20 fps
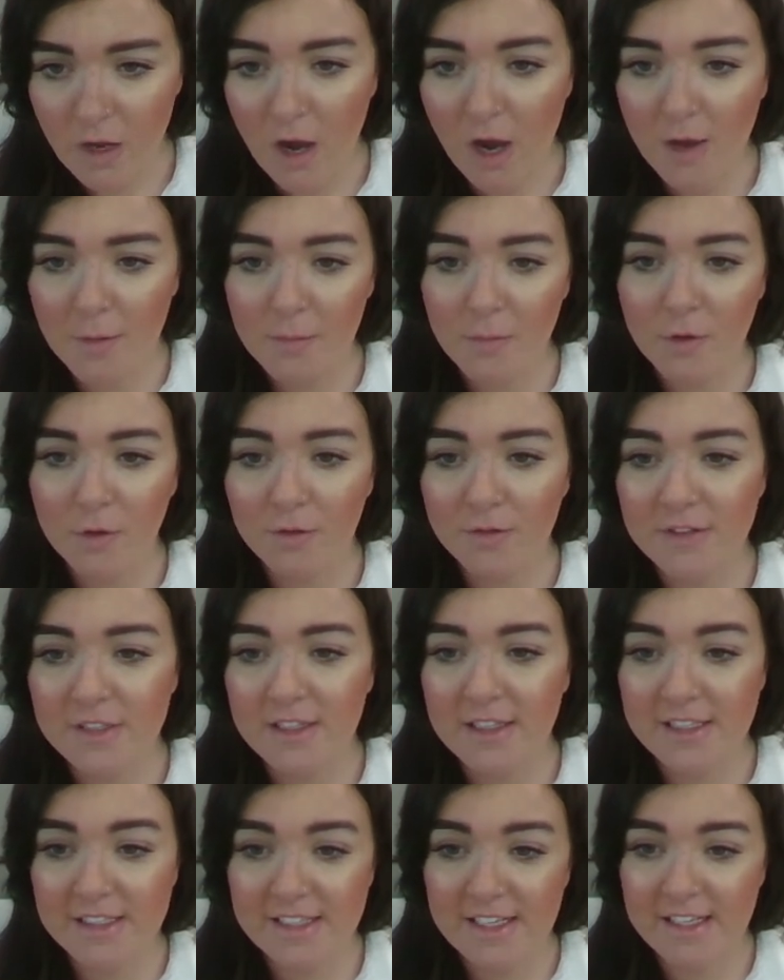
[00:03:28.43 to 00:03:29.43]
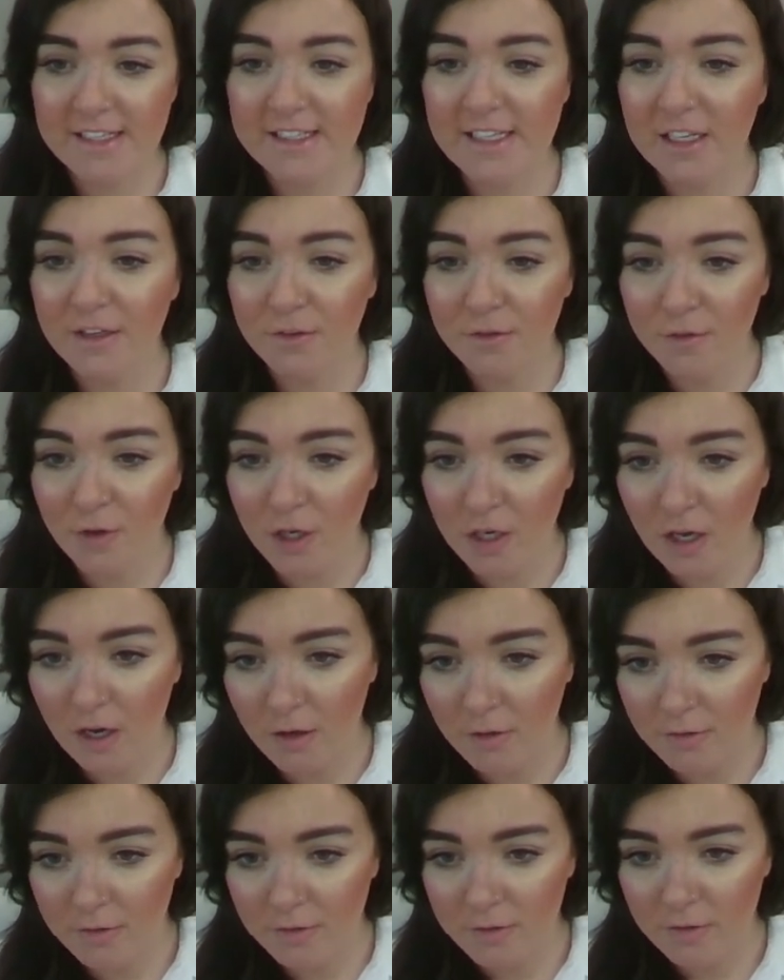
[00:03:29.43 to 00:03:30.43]
I moved to the city for
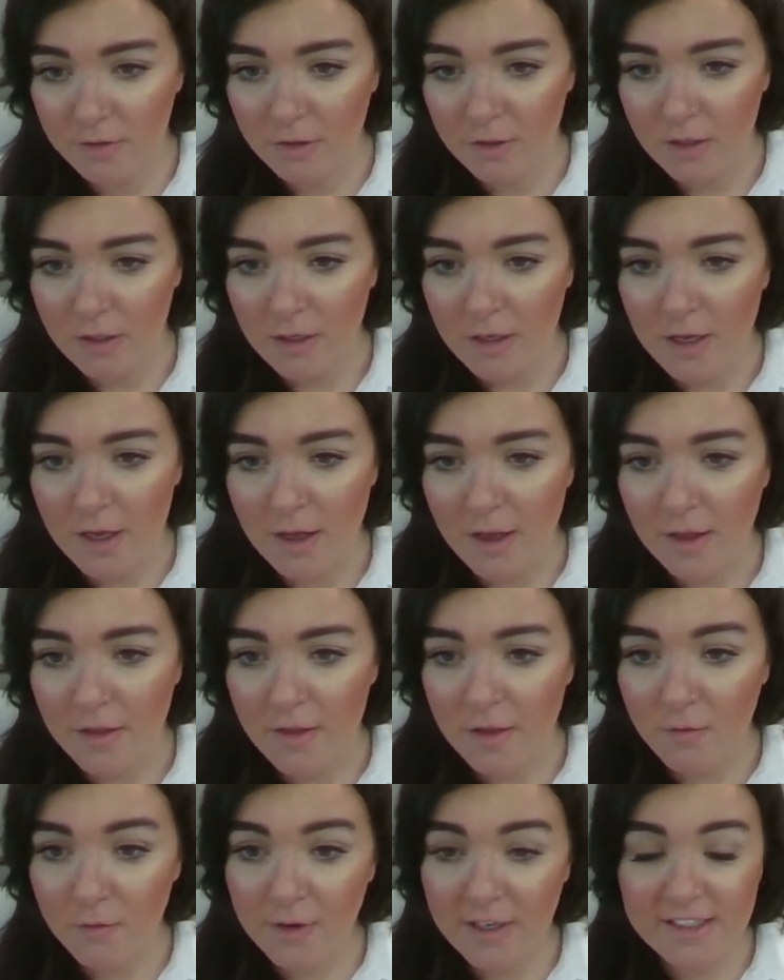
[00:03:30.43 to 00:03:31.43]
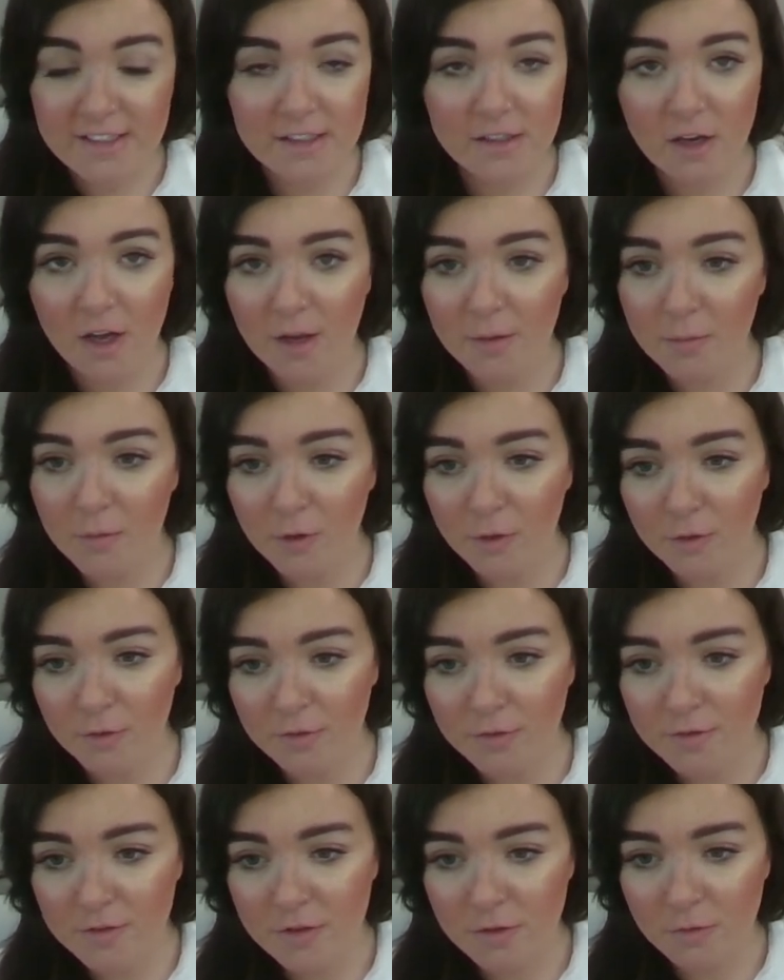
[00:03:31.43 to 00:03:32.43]
love. The reason I
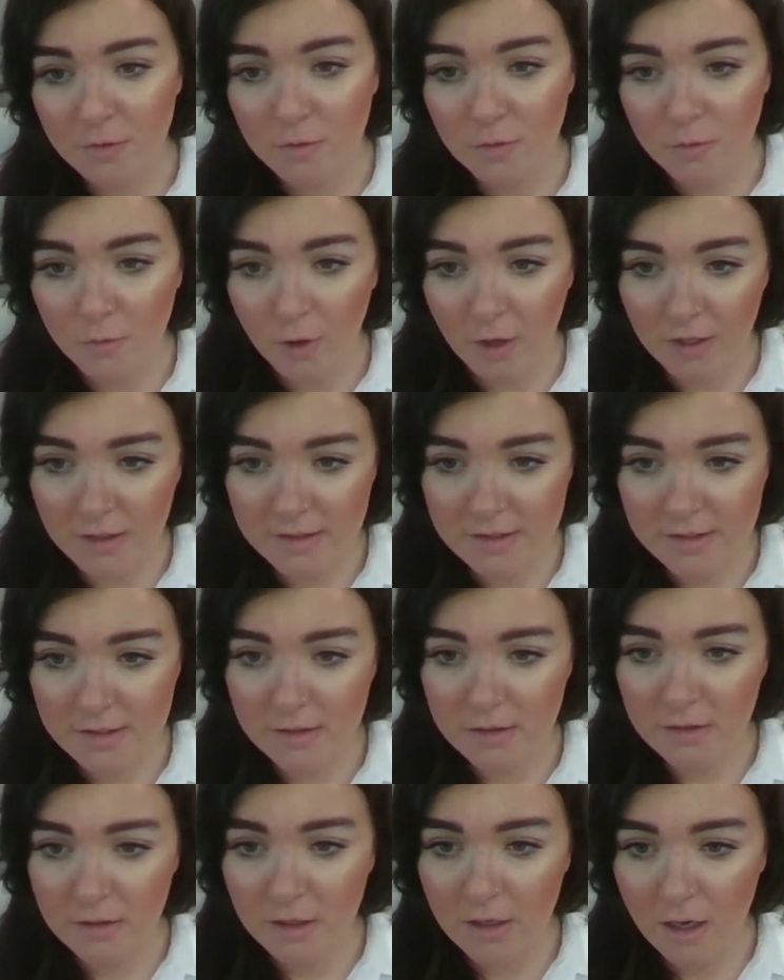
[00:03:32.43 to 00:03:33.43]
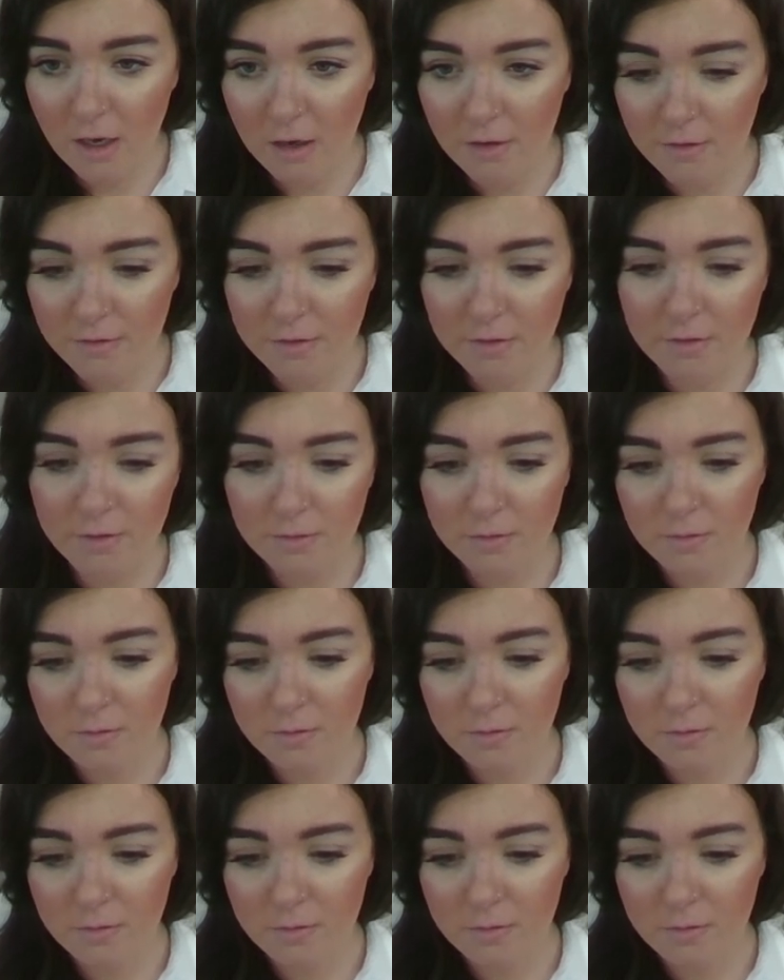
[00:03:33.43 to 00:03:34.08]
moved was love.